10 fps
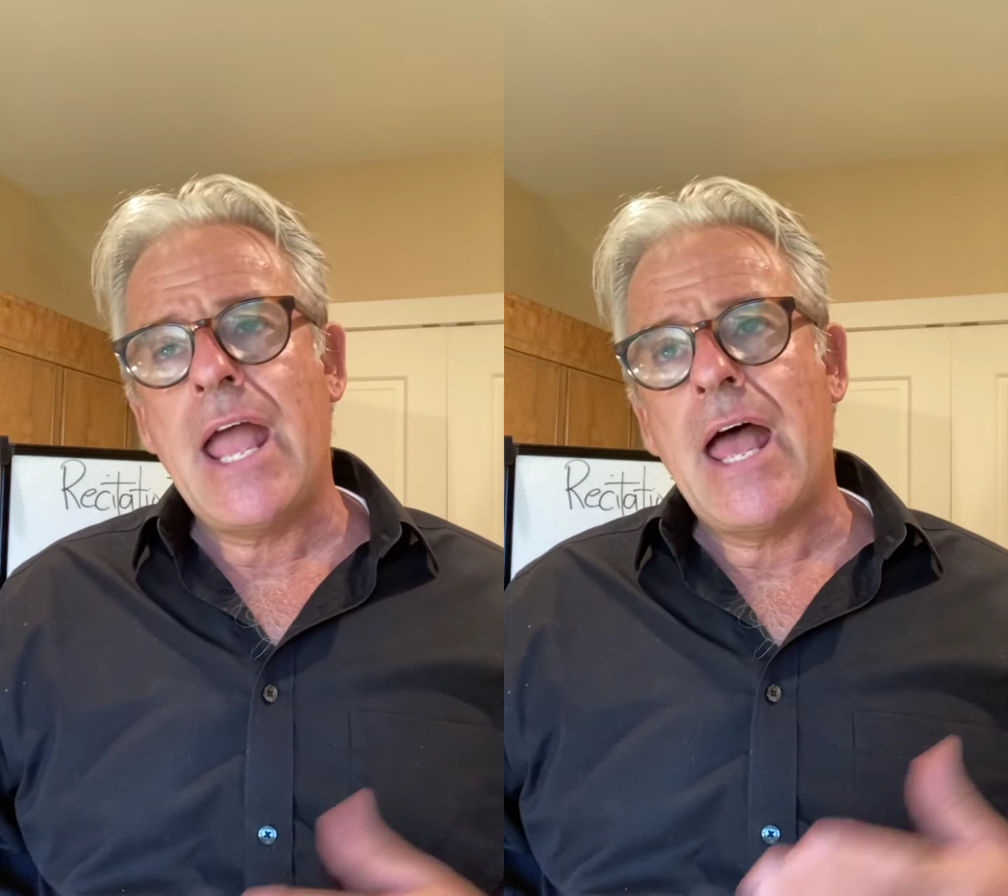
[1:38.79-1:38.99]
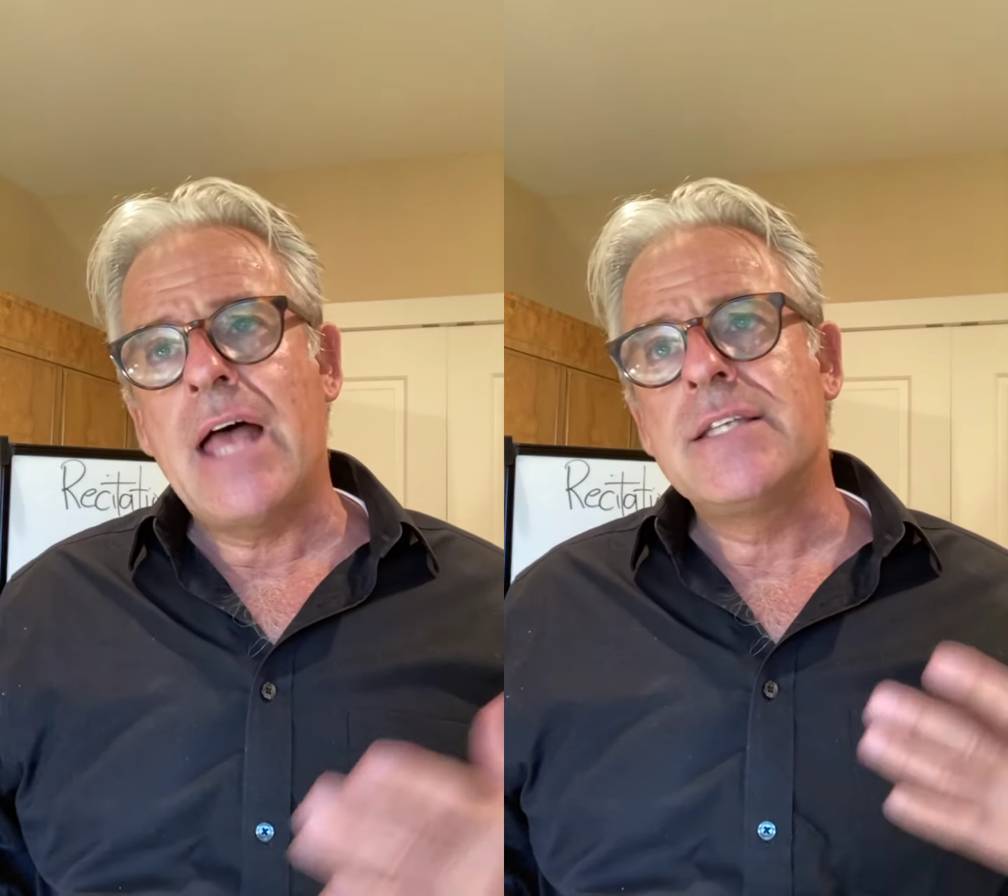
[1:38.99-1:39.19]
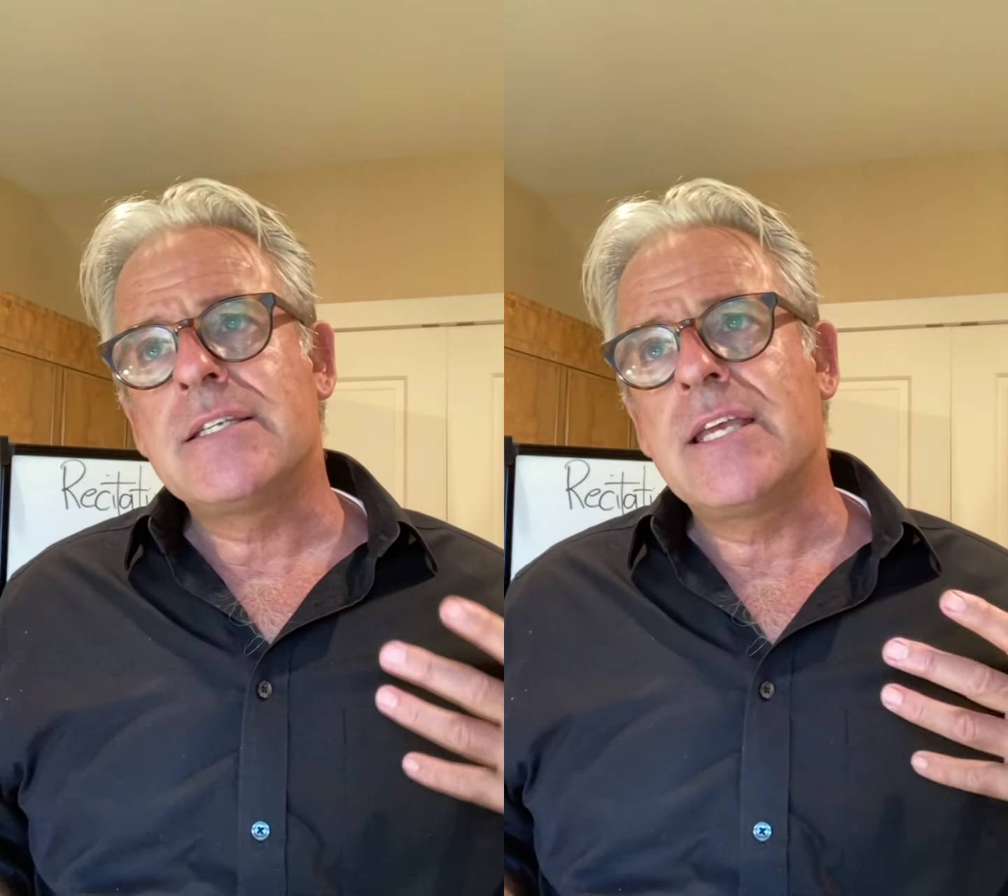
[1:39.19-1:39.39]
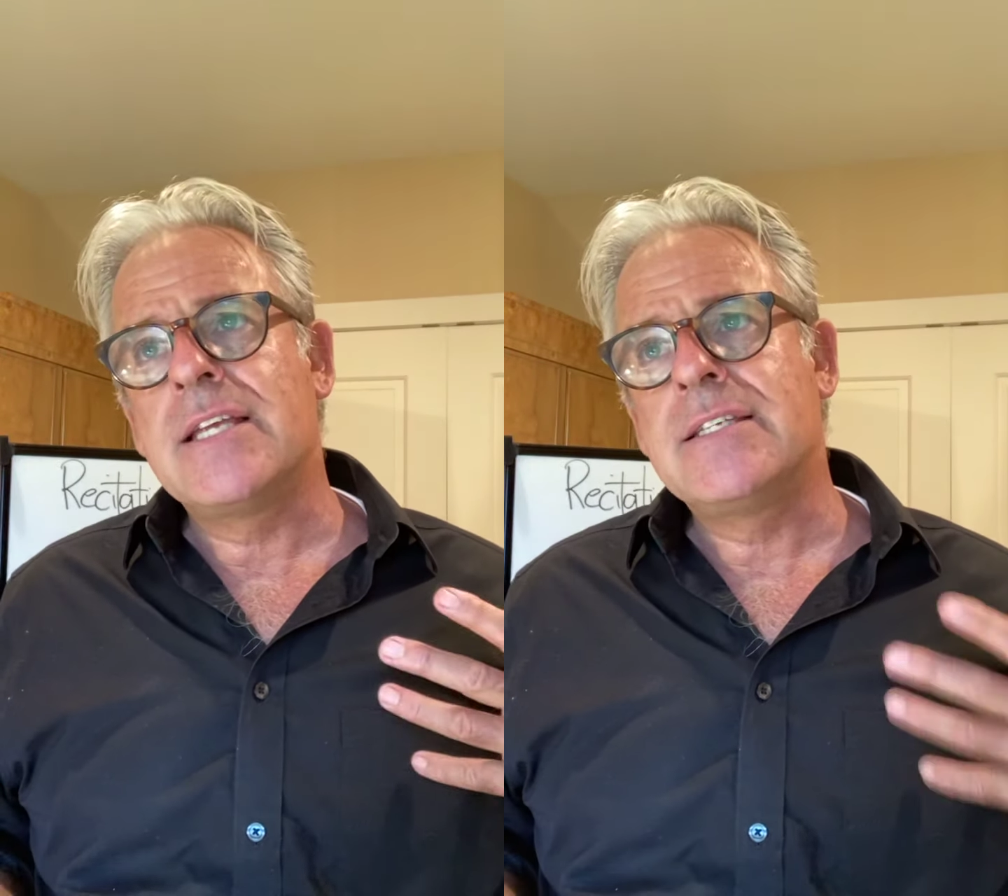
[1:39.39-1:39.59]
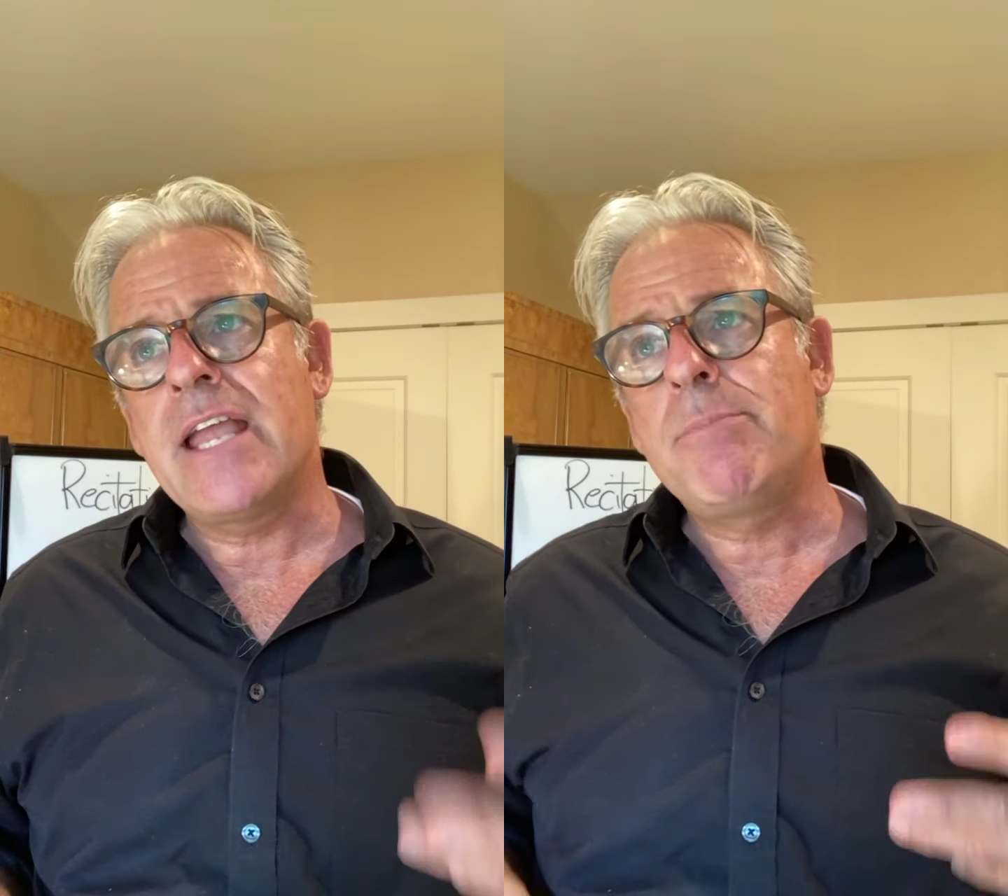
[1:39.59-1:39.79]
as
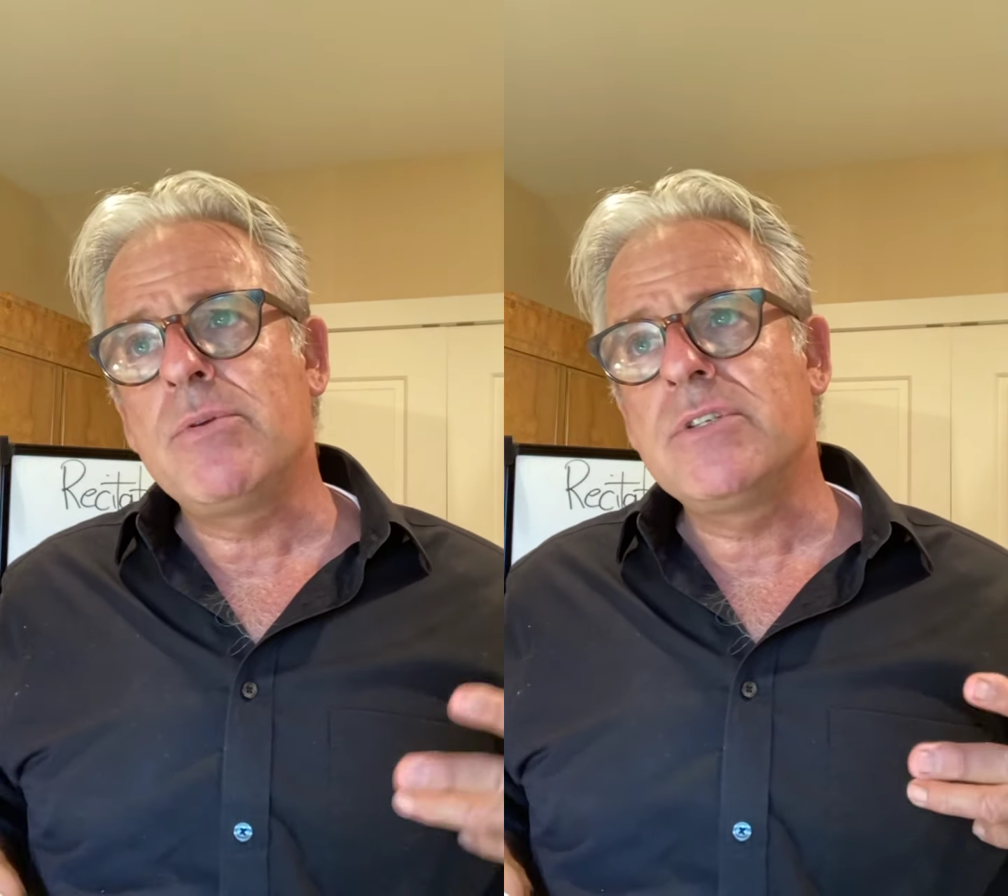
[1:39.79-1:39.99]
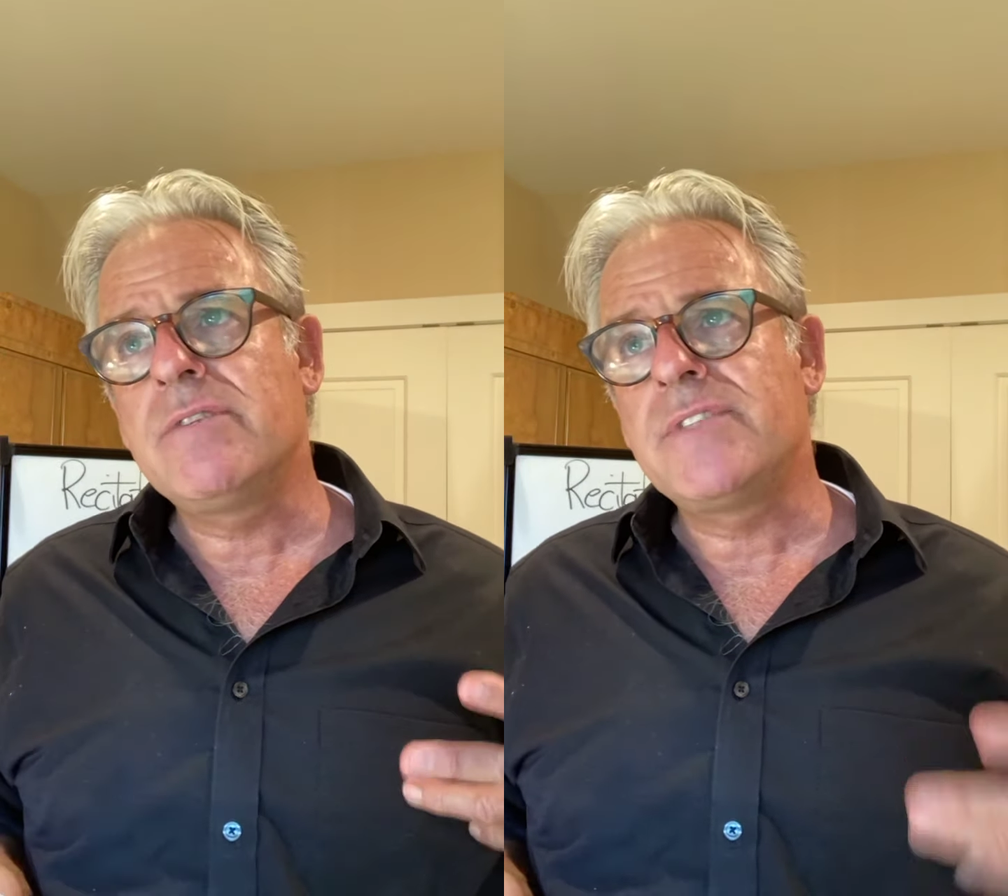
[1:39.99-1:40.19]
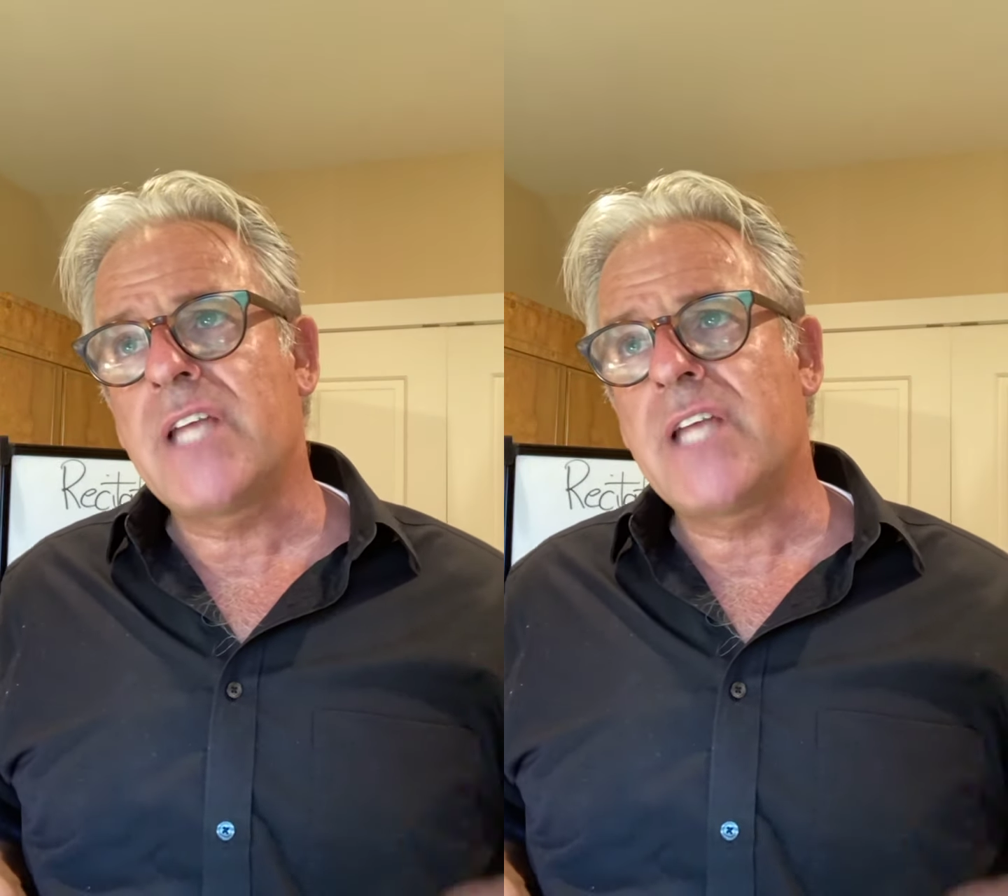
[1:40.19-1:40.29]
examples of